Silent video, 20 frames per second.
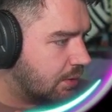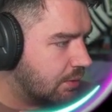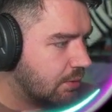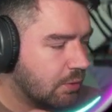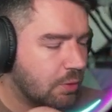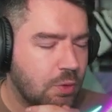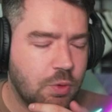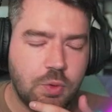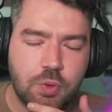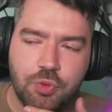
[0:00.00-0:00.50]

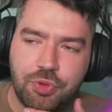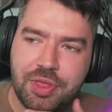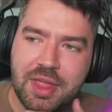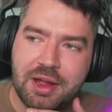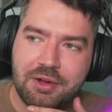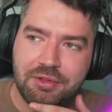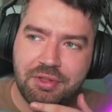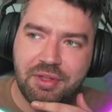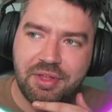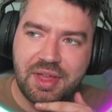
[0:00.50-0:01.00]
Oh,
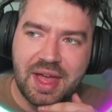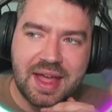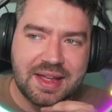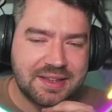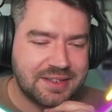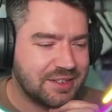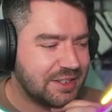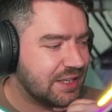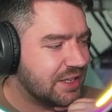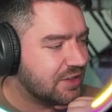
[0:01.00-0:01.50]
now
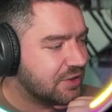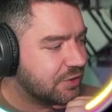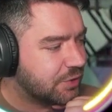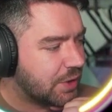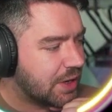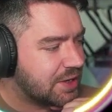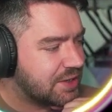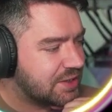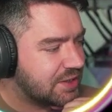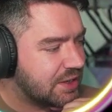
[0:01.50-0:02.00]
that's
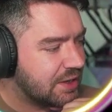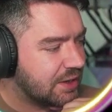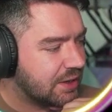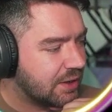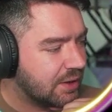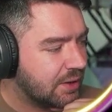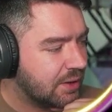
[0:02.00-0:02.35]
interesting.